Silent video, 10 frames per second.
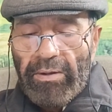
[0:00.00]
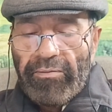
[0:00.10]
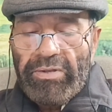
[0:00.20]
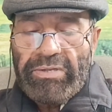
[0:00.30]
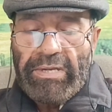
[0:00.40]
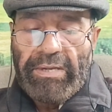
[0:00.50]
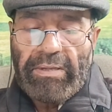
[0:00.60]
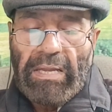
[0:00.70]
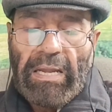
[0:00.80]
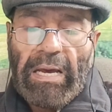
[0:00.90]
which says
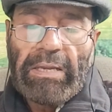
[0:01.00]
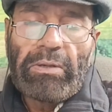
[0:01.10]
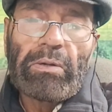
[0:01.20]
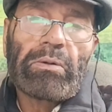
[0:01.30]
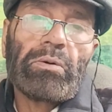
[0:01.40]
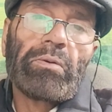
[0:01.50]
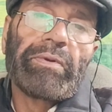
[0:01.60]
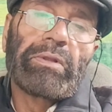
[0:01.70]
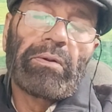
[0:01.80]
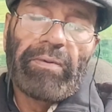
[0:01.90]
align your goal
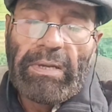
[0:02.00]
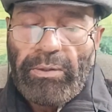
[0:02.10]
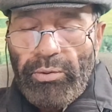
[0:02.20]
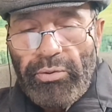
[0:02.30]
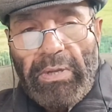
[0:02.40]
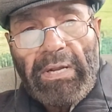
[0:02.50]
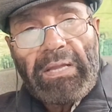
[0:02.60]
with your values.